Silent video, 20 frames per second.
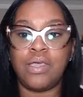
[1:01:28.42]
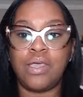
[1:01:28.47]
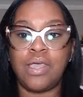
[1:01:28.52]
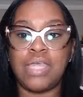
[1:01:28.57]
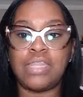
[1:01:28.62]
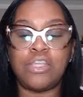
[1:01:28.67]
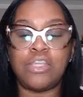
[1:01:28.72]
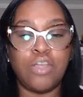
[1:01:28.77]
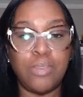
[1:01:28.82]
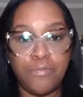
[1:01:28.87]

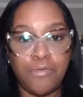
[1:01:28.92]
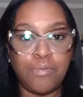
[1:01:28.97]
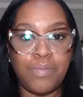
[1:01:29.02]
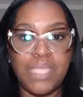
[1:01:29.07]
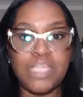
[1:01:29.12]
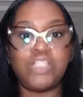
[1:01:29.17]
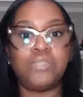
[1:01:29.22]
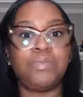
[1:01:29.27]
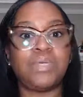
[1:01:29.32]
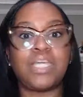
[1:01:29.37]
and their
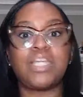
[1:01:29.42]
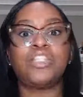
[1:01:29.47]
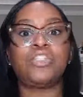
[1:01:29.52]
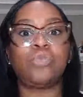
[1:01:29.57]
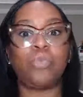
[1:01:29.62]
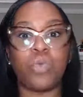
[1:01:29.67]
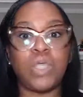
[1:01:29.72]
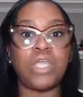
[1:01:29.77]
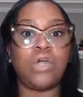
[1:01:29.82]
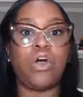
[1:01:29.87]
information,
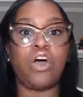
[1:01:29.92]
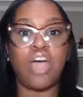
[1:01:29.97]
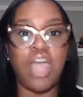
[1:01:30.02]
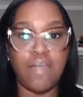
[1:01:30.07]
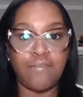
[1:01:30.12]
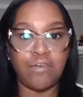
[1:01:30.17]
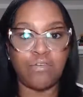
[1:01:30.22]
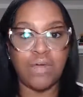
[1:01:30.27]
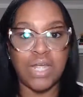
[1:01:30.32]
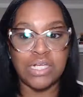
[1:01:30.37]
because we all
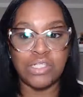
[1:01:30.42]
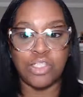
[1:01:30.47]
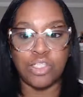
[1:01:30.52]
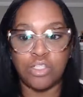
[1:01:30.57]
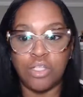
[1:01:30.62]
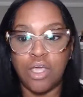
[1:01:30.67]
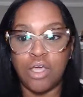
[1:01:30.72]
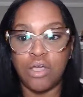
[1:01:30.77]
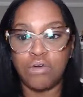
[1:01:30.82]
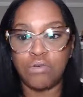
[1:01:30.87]
have a right
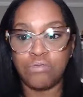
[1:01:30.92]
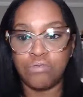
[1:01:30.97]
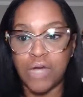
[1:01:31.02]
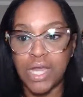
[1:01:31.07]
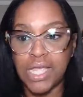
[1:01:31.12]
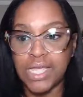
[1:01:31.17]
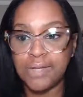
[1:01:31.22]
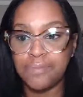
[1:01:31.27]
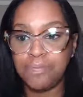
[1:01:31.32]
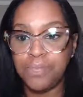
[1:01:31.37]
to know,
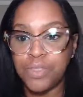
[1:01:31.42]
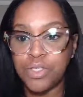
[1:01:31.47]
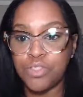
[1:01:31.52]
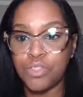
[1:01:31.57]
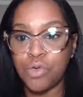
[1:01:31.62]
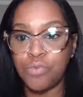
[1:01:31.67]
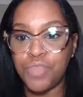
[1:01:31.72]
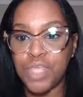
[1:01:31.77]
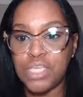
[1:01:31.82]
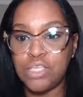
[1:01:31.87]
right?
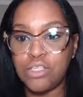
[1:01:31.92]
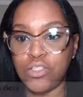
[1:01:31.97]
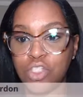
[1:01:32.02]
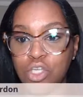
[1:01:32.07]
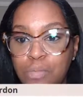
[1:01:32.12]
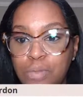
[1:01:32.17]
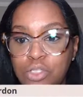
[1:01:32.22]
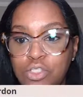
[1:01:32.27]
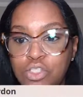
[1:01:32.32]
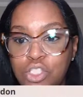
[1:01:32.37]
So thank you
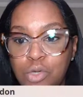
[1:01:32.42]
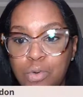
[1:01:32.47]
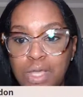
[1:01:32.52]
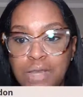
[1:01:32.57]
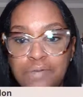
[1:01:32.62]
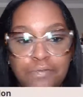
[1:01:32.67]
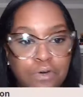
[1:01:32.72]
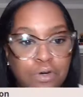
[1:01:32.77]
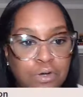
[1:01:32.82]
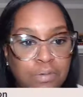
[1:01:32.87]
so much,
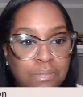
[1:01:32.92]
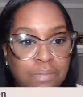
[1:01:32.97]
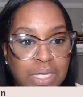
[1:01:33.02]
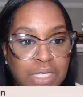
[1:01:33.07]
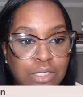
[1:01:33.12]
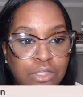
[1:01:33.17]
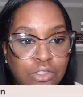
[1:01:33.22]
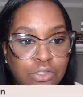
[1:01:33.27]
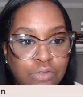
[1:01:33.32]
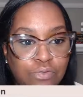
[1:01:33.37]
Joanne, for
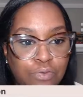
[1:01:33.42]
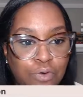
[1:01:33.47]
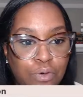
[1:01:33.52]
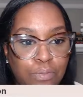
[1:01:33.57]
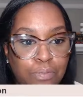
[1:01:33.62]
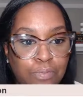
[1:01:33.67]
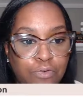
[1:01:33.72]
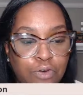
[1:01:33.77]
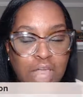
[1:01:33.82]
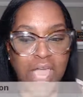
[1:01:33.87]

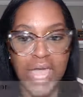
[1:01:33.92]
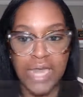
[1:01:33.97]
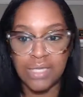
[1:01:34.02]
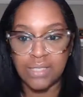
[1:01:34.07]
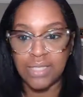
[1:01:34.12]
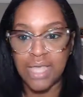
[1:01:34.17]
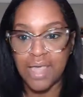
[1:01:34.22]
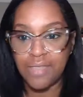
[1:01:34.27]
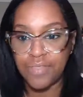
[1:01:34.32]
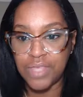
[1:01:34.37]

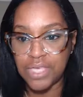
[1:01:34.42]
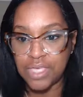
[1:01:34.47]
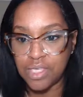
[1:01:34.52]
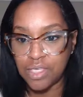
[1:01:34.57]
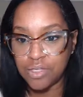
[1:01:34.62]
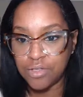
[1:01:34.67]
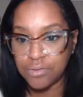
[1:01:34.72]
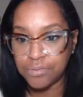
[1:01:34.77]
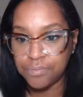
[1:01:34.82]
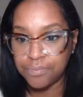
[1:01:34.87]
adding that. Thank
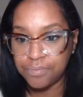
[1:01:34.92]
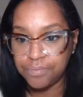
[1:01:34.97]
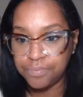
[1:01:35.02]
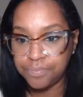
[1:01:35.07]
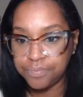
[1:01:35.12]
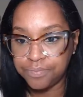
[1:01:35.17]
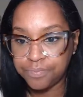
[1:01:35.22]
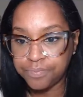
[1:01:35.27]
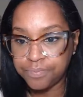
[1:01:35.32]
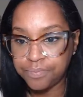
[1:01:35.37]
you.
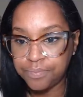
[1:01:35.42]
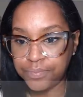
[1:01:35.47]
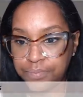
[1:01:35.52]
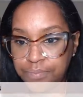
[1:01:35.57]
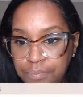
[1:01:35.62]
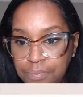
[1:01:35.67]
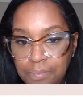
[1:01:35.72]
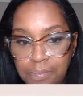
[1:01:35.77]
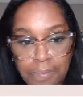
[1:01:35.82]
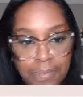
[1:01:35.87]

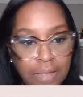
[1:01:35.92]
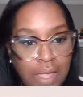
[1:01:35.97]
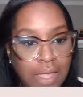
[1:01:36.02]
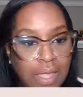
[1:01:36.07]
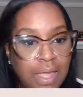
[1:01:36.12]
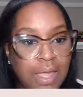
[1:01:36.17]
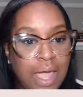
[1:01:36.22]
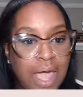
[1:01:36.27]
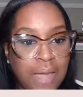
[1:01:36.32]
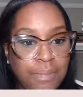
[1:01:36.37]

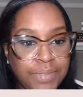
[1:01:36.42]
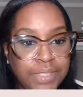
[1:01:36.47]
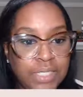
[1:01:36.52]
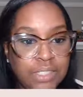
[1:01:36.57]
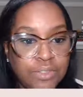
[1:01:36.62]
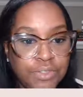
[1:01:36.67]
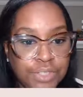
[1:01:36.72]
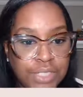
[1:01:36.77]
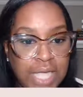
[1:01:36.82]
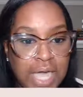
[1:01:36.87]
I'm
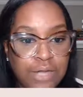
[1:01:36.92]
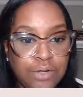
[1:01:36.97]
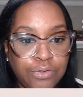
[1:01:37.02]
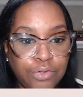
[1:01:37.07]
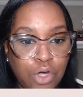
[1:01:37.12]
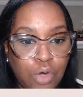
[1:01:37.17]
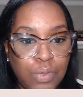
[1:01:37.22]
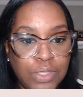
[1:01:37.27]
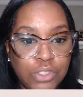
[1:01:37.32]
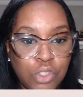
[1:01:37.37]
guilty. I don't
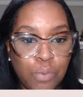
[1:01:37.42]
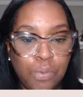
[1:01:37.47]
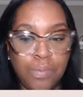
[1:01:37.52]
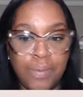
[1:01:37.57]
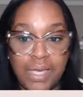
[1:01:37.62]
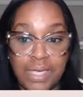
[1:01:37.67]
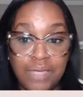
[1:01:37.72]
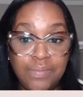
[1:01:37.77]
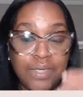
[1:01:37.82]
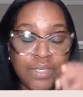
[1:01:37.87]
always open
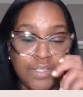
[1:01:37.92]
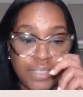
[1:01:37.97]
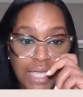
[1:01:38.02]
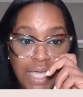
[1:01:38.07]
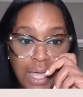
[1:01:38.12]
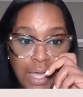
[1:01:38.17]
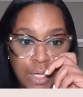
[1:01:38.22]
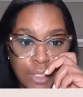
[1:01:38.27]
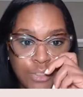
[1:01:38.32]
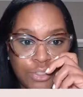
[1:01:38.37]
my emails.
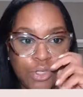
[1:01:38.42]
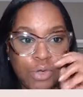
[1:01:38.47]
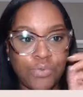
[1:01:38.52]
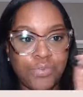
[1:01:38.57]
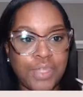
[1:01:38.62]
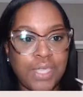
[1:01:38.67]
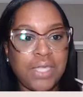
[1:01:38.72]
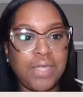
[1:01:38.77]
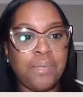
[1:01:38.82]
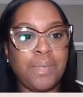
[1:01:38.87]
Yeah. So
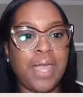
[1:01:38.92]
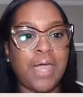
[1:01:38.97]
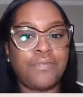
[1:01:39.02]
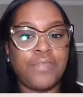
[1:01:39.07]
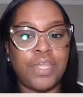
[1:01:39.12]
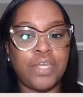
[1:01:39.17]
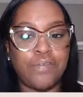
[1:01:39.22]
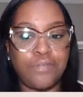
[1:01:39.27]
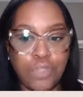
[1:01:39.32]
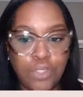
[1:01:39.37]
think about
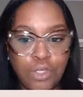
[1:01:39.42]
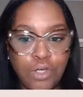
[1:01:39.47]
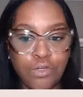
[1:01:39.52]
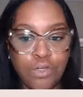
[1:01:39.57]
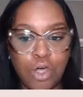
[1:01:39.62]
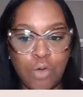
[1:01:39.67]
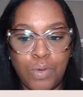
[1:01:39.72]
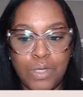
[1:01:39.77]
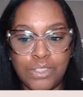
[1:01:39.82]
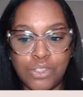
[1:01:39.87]
that. If you don't
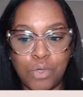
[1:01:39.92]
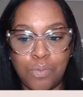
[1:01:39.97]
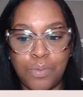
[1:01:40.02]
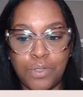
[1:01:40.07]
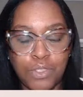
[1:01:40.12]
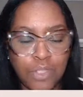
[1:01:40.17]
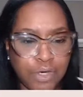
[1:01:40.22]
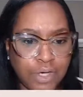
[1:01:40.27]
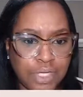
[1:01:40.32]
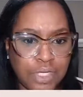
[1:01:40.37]
always
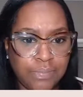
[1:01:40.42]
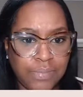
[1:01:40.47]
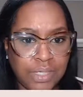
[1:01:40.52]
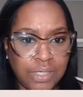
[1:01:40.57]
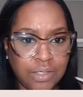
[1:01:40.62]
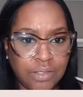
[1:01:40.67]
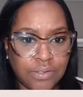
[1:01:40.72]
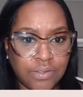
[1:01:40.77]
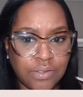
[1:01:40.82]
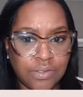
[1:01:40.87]
open your
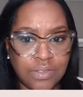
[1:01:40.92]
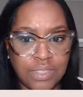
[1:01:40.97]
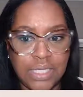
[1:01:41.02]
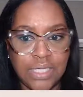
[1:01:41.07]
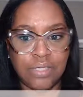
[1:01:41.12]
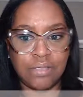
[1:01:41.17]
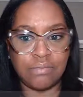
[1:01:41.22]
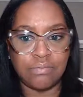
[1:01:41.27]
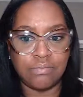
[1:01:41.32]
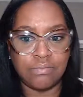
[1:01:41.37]
emails,
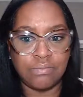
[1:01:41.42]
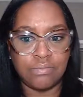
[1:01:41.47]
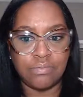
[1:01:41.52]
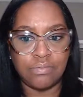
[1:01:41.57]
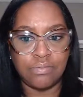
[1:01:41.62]
then